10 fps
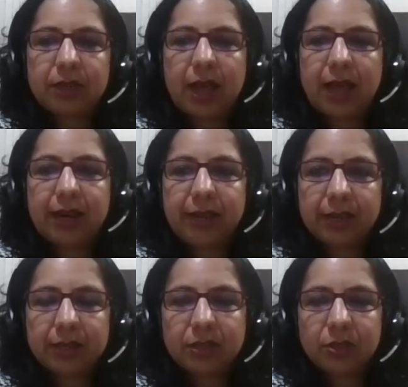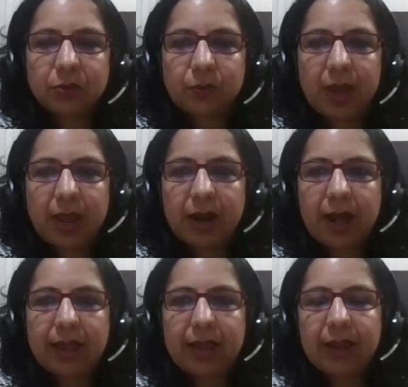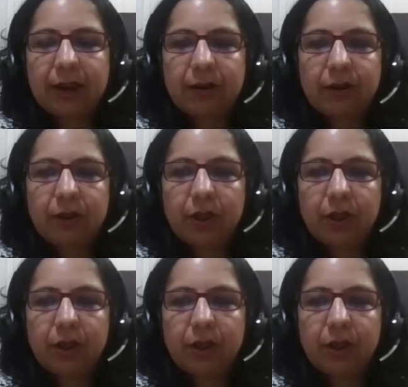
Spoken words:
ideas where I can